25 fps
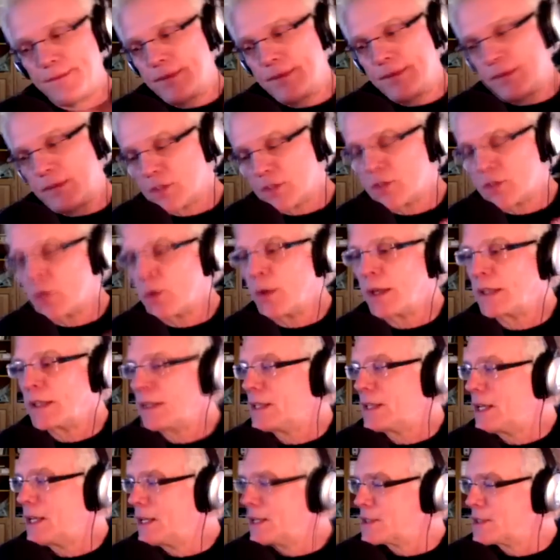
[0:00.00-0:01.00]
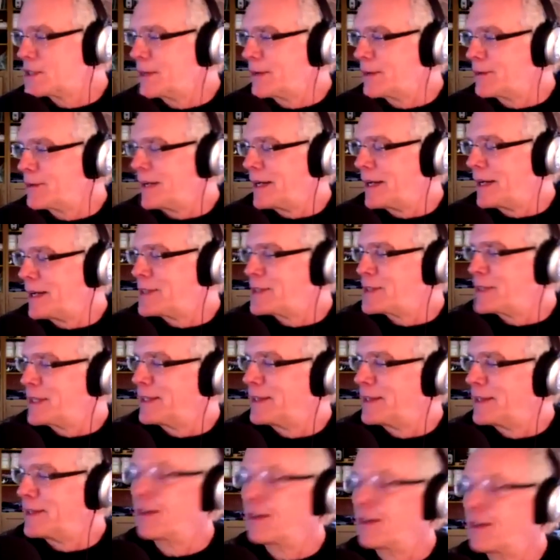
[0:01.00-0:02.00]
just quickly uh,
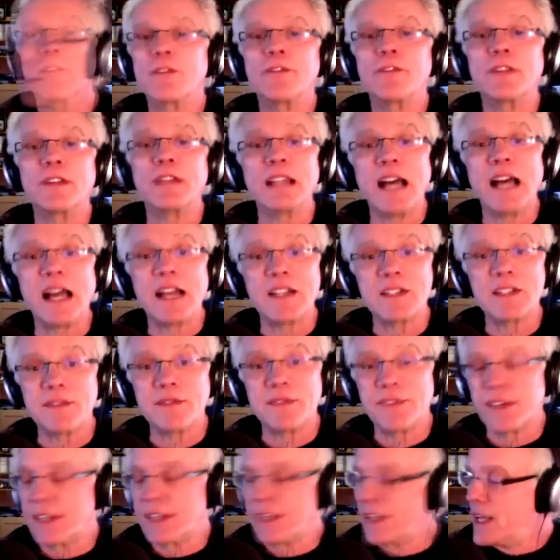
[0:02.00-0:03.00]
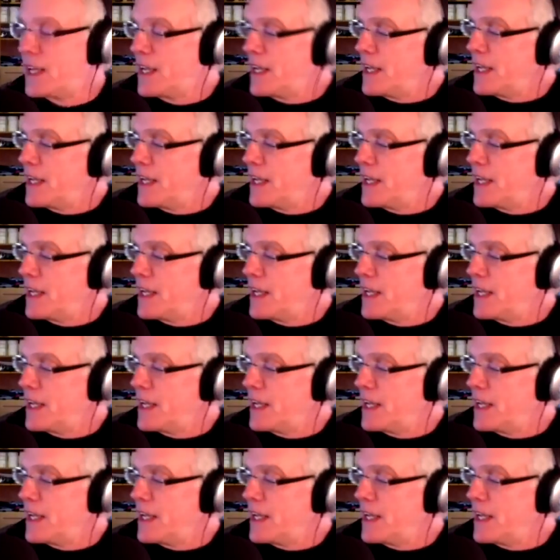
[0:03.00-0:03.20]
summarizing the, her philosophy